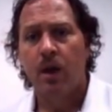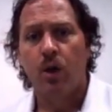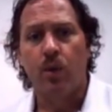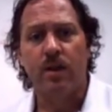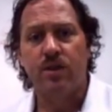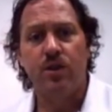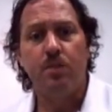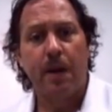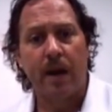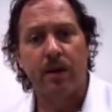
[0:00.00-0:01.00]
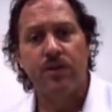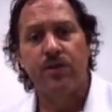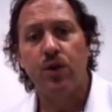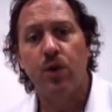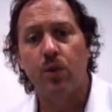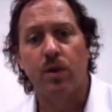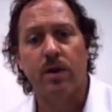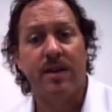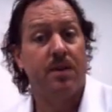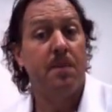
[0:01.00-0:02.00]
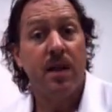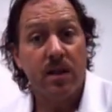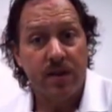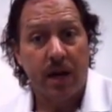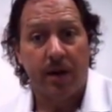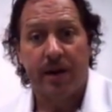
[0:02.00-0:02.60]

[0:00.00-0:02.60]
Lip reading: with two parents who were in the military,